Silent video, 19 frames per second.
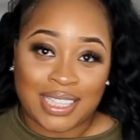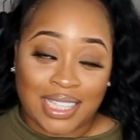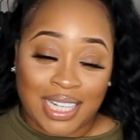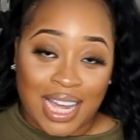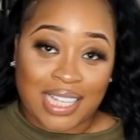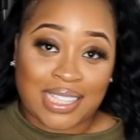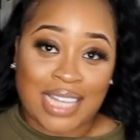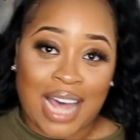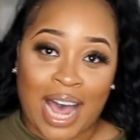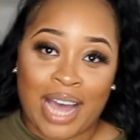
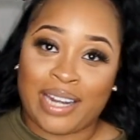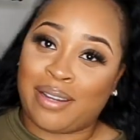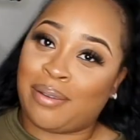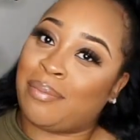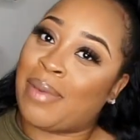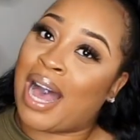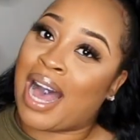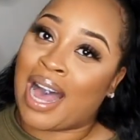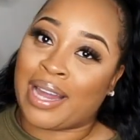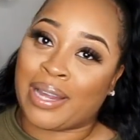next
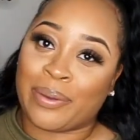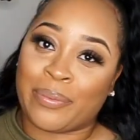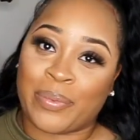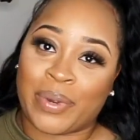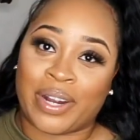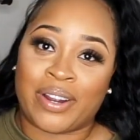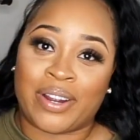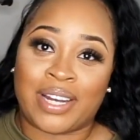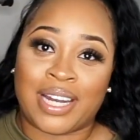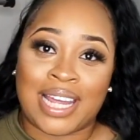item I am
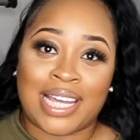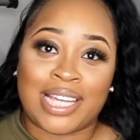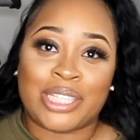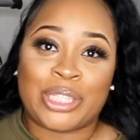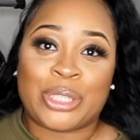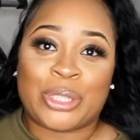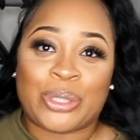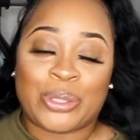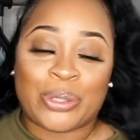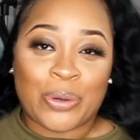wearing
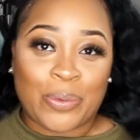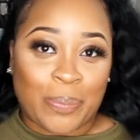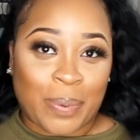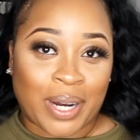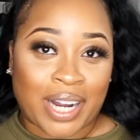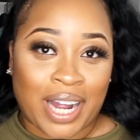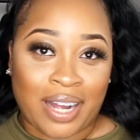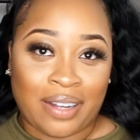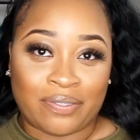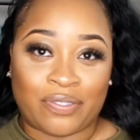is super
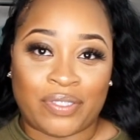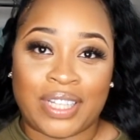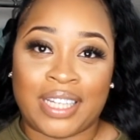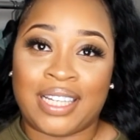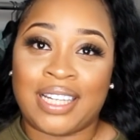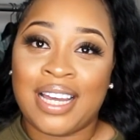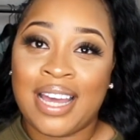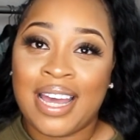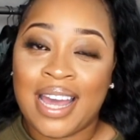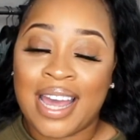
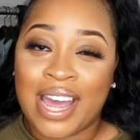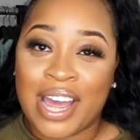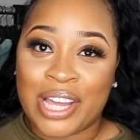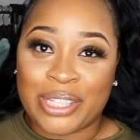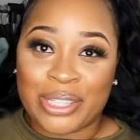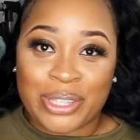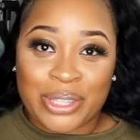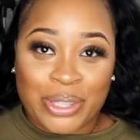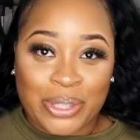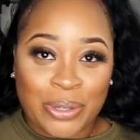comfy
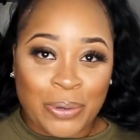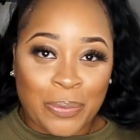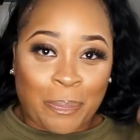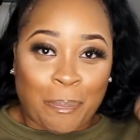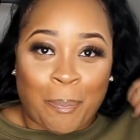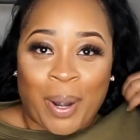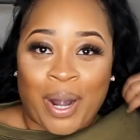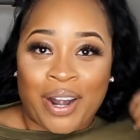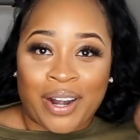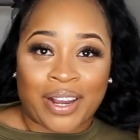and
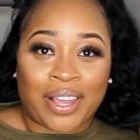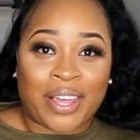super